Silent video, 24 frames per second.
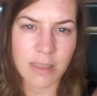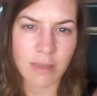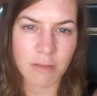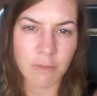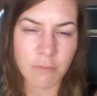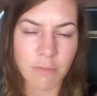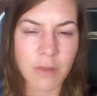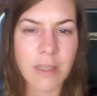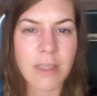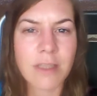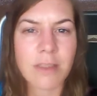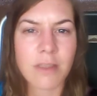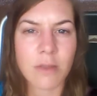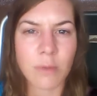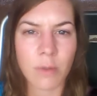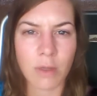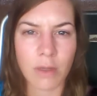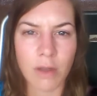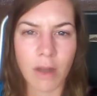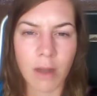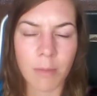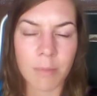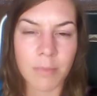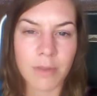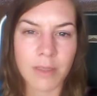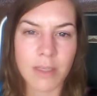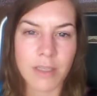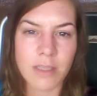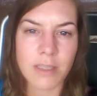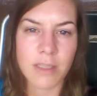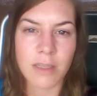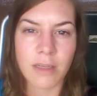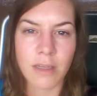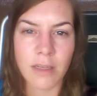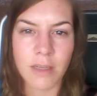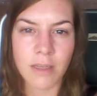feats to
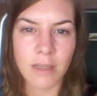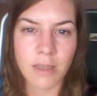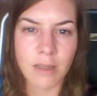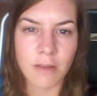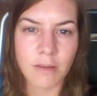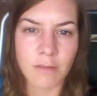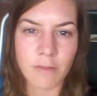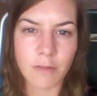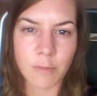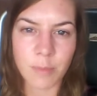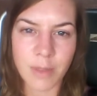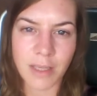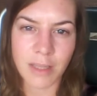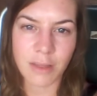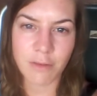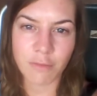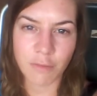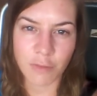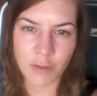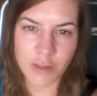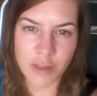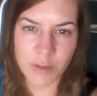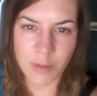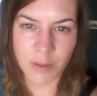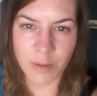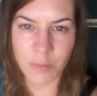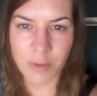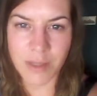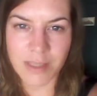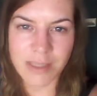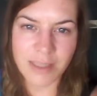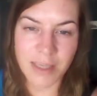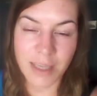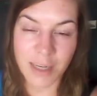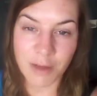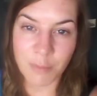accomplish. For me, the first one
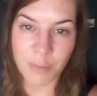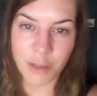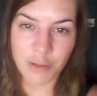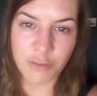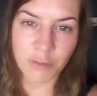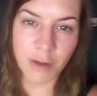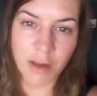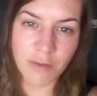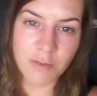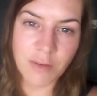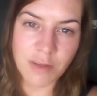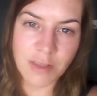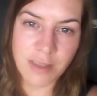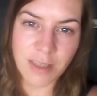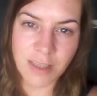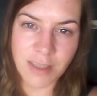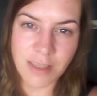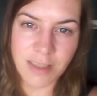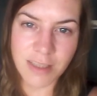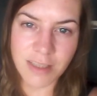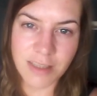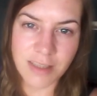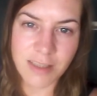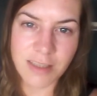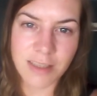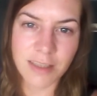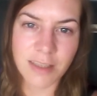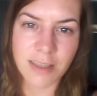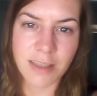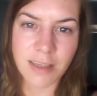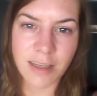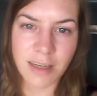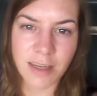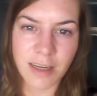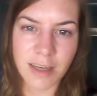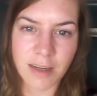was getting my driver's license.
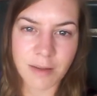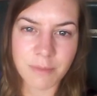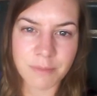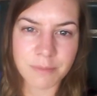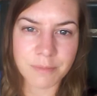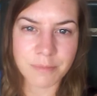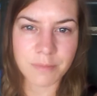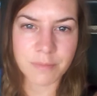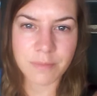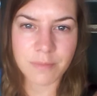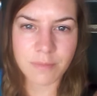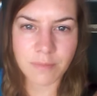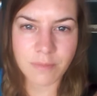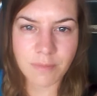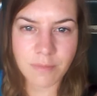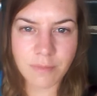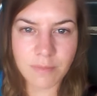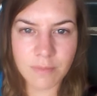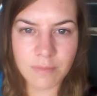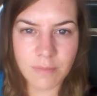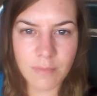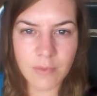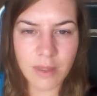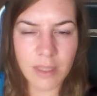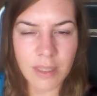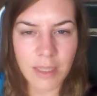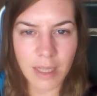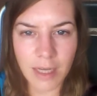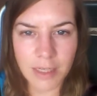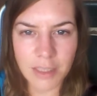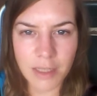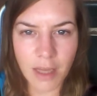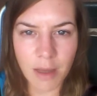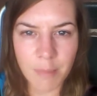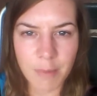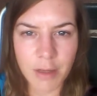
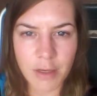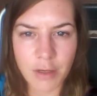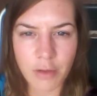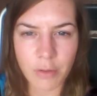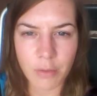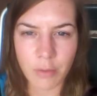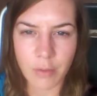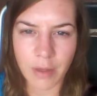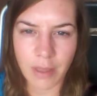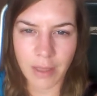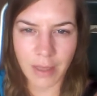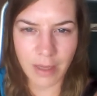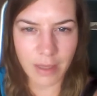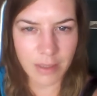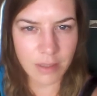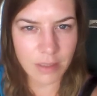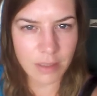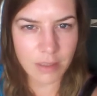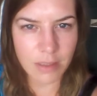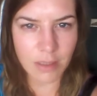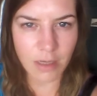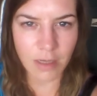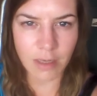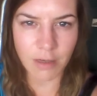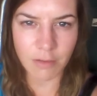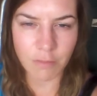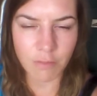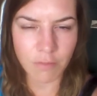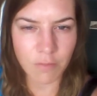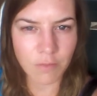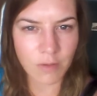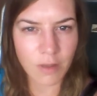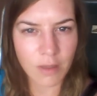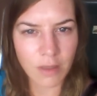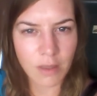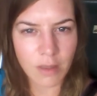That time I knew I had this kind
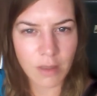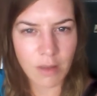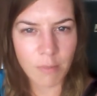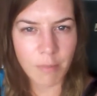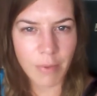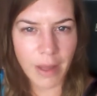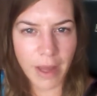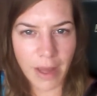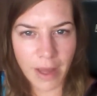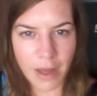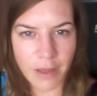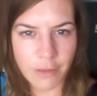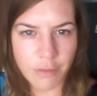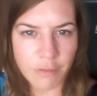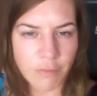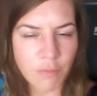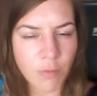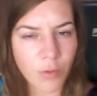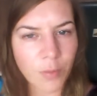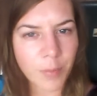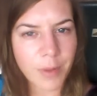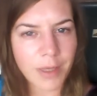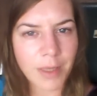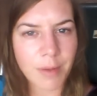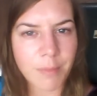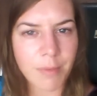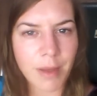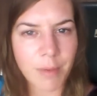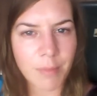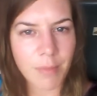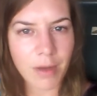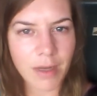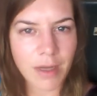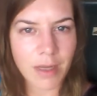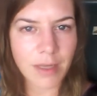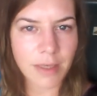of path forming in my
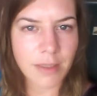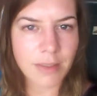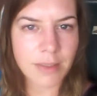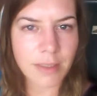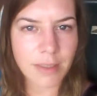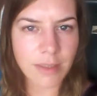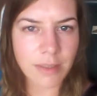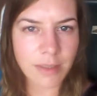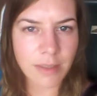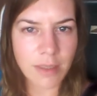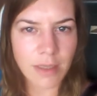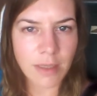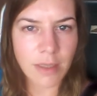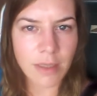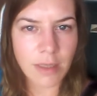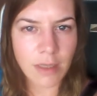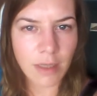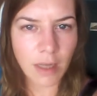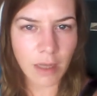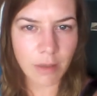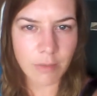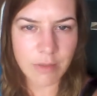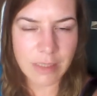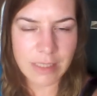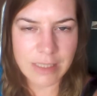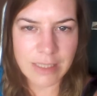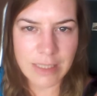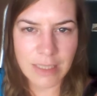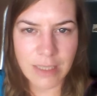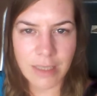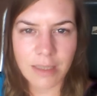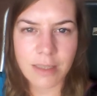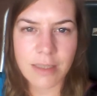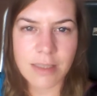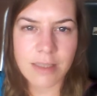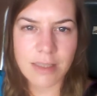mind, and I was
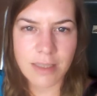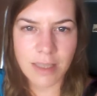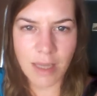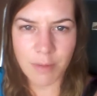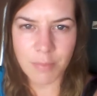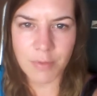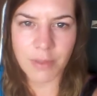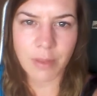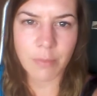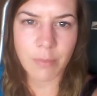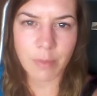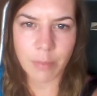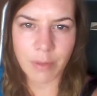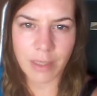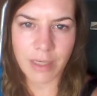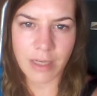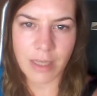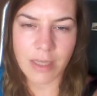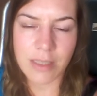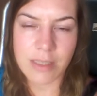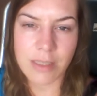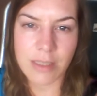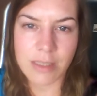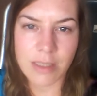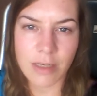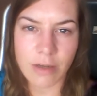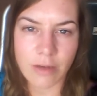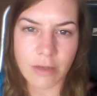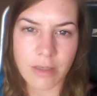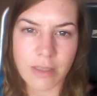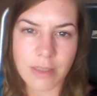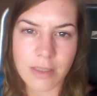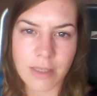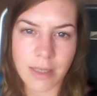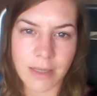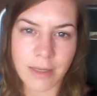seeing the steps that would be necessary
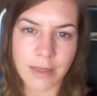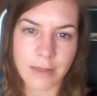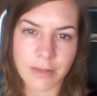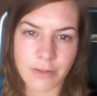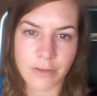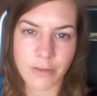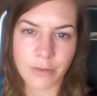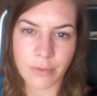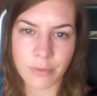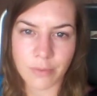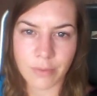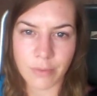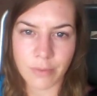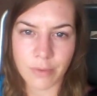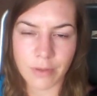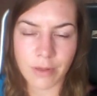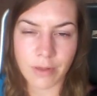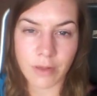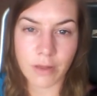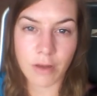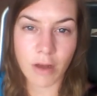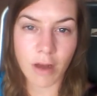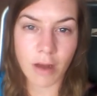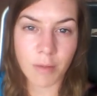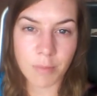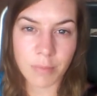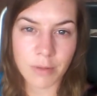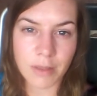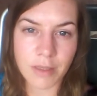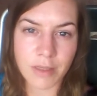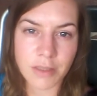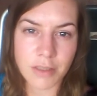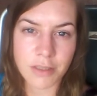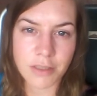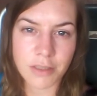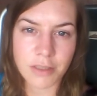to take to
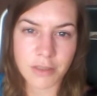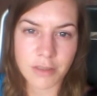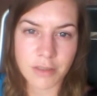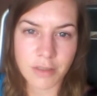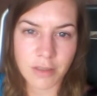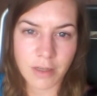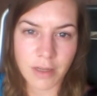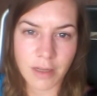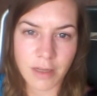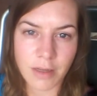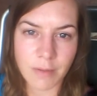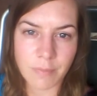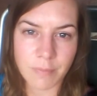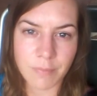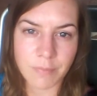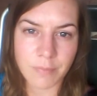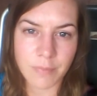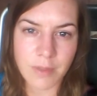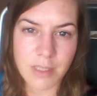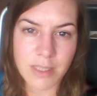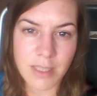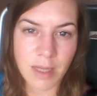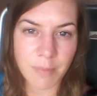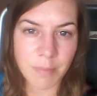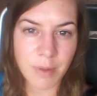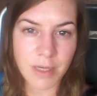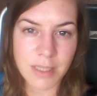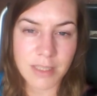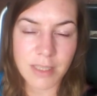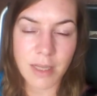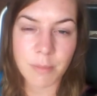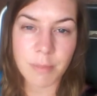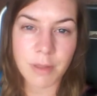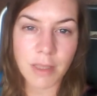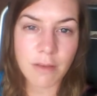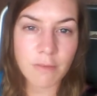accomplish step by
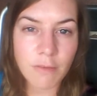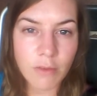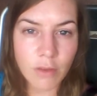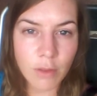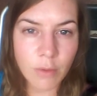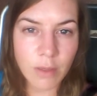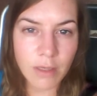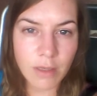step, even though